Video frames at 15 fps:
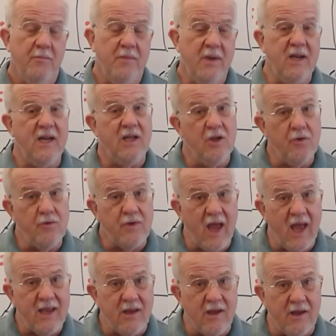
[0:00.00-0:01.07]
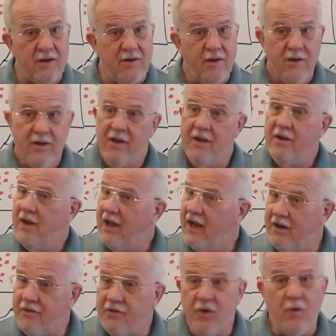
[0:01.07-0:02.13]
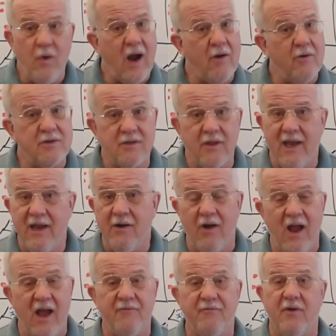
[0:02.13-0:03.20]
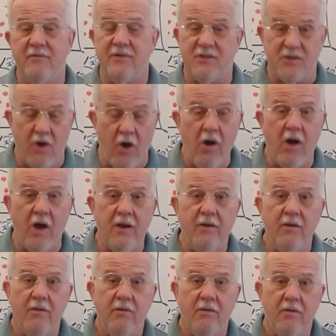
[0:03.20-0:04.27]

meaning you take it and 2 hours later, half of it's gone.